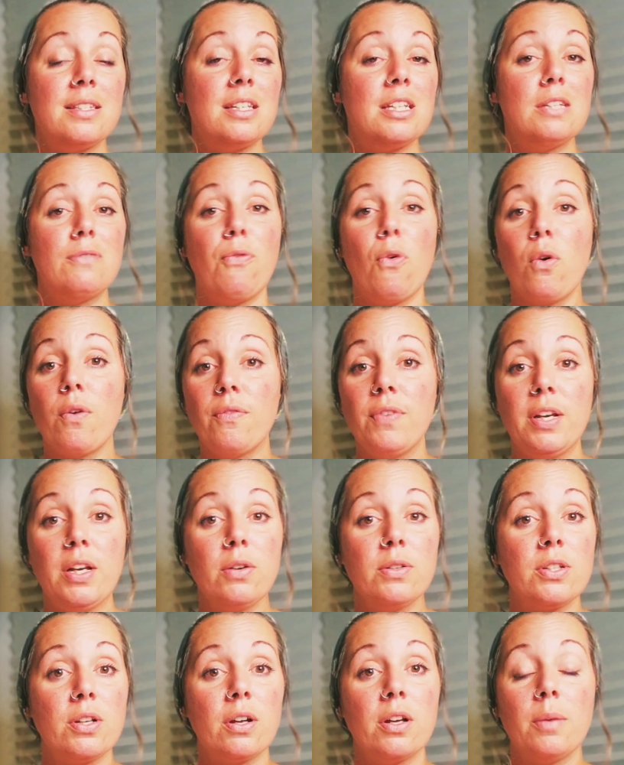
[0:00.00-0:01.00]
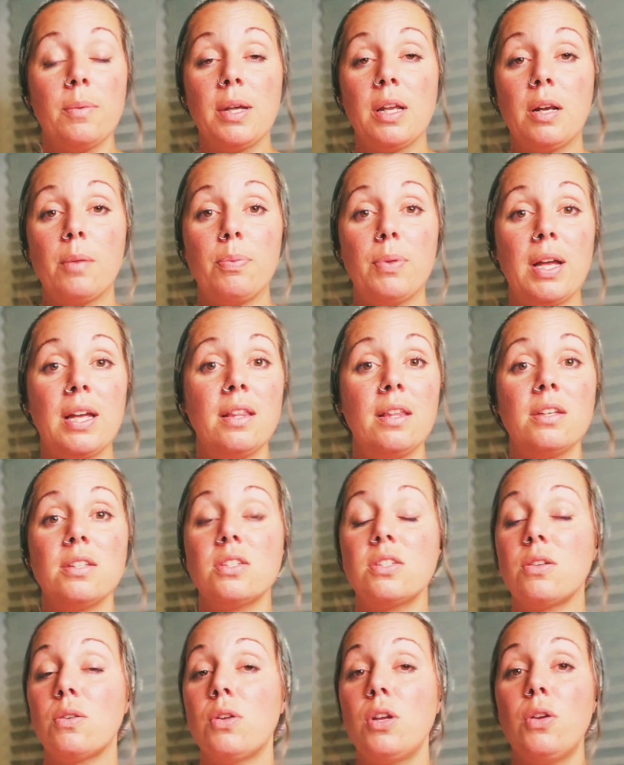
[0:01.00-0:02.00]
These four videos are going to be in a
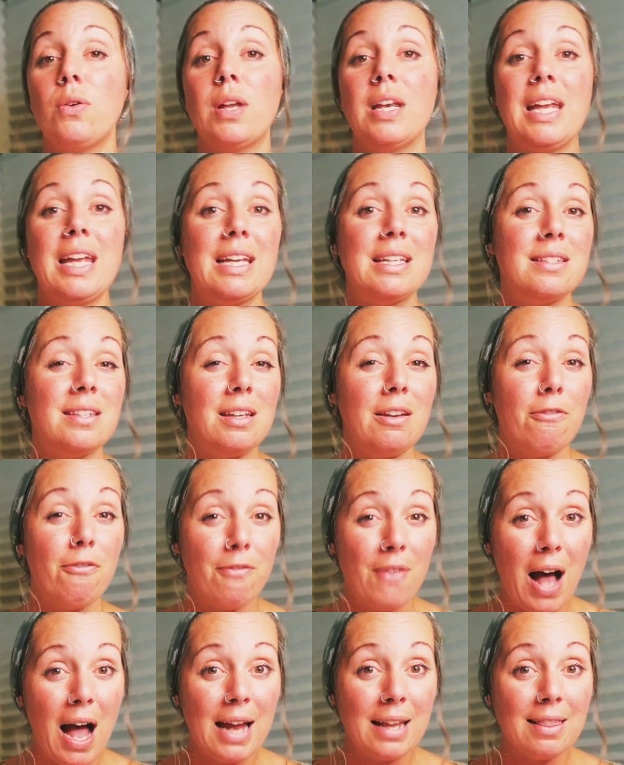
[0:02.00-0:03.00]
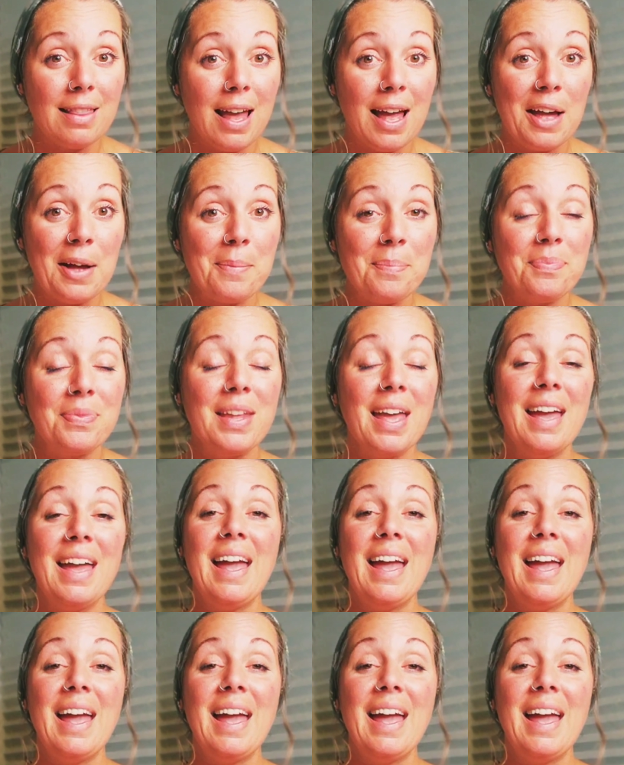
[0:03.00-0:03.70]
playlist so you can easily find them.